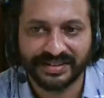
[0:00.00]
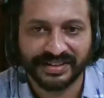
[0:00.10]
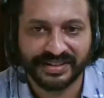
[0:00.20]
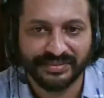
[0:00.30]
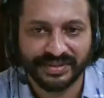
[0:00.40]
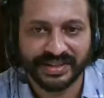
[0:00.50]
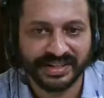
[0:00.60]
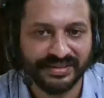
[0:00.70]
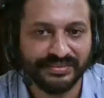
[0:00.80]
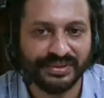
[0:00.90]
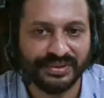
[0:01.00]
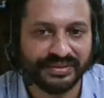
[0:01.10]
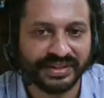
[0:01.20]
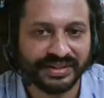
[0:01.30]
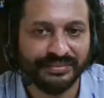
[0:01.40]
That
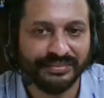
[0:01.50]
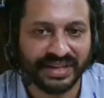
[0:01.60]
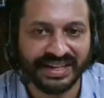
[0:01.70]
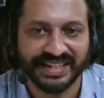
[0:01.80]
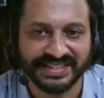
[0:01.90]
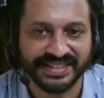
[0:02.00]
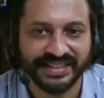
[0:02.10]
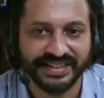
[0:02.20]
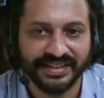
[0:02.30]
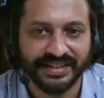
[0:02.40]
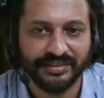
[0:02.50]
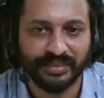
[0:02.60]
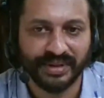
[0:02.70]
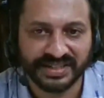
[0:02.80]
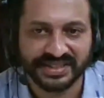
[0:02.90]
involved violence,
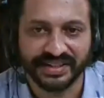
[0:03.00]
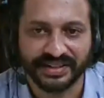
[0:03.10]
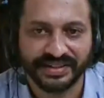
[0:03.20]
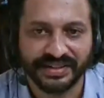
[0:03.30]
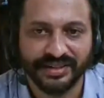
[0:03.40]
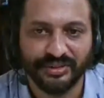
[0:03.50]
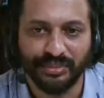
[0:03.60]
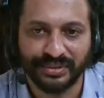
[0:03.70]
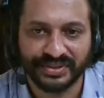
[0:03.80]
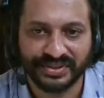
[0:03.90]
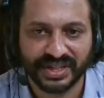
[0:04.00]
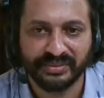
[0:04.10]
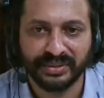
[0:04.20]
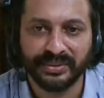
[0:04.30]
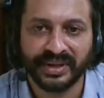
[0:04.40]
bloodshed. Both
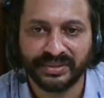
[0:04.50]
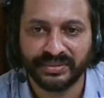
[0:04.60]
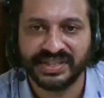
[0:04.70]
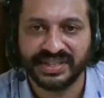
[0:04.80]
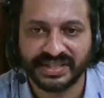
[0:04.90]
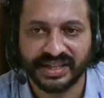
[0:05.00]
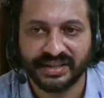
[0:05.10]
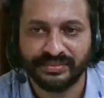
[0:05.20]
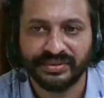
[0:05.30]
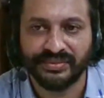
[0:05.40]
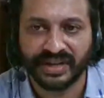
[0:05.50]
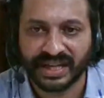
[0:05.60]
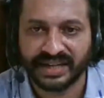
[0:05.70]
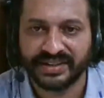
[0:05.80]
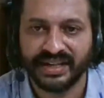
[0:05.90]
Travancore and Cochin state would
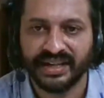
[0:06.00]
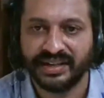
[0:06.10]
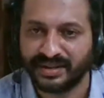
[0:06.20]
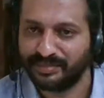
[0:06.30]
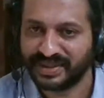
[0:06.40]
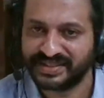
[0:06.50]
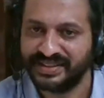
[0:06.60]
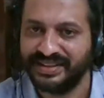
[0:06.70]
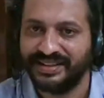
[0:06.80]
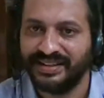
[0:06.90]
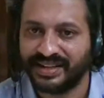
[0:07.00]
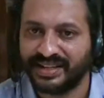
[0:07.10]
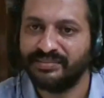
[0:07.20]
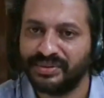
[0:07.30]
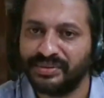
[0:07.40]
violently repress
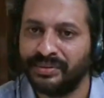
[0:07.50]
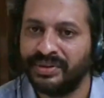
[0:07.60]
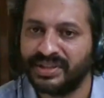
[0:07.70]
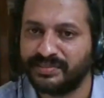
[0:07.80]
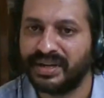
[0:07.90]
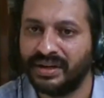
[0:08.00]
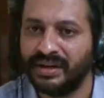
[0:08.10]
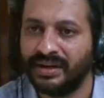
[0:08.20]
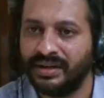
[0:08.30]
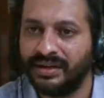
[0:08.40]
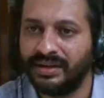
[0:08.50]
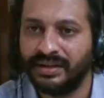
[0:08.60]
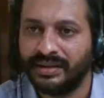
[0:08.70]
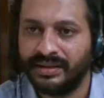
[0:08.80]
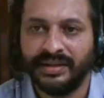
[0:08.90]
attempt to smuggle,
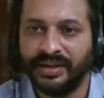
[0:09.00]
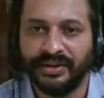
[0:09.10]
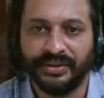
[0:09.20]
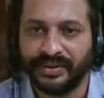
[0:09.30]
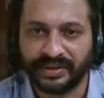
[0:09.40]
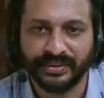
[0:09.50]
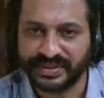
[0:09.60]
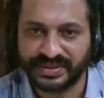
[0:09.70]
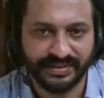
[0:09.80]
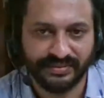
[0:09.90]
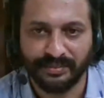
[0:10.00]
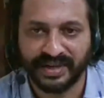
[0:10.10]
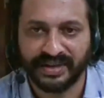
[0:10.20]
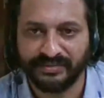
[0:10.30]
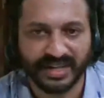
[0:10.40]
across the
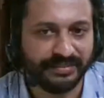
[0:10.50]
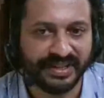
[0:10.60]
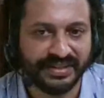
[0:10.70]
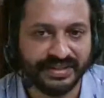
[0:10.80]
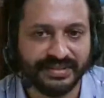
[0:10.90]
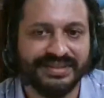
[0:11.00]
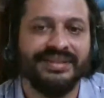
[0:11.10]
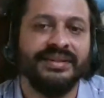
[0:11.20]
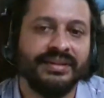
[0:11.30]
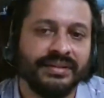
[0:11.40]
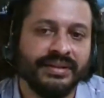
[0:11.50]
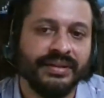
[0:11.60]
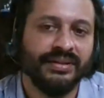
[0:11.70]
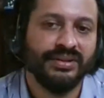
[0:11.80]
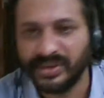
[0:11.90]
Vembanad backwaters. But
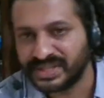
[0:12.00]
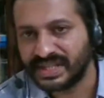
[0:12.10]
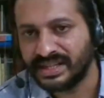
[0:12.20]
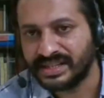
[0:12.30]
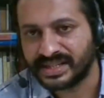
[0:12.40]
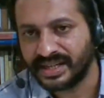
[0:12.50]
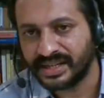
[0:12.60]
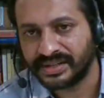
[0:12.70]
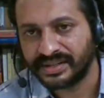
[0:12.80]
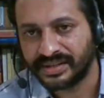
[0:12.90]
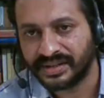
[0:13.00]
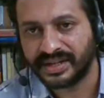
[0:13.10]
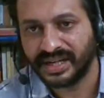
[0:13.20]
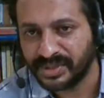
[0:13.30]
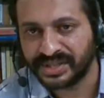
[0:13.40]
obviously, state
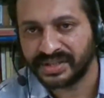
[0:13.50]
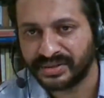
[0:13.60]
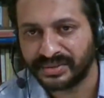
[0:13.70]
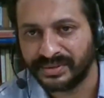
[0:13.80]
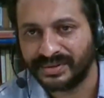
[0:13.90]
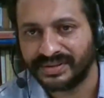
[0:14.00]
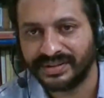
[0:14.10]
had limited control.